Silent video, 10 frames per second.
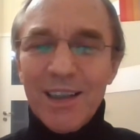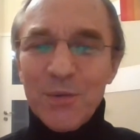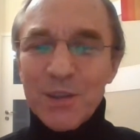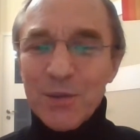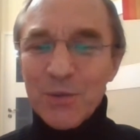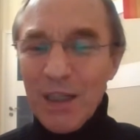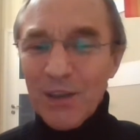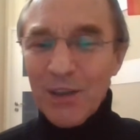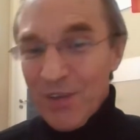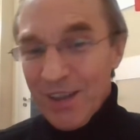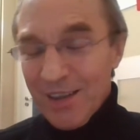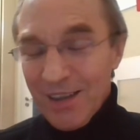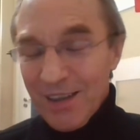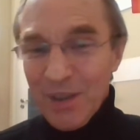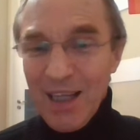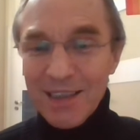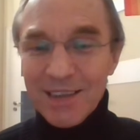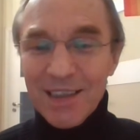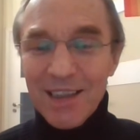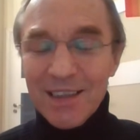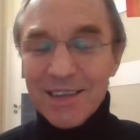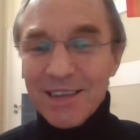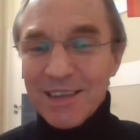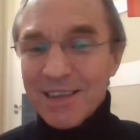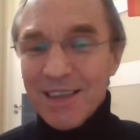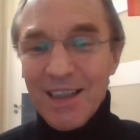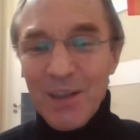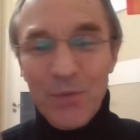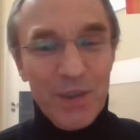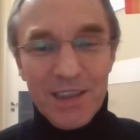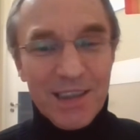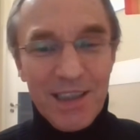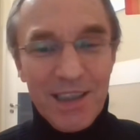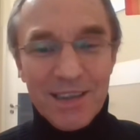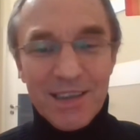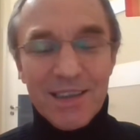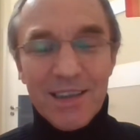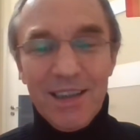Was one of the last classes we discuss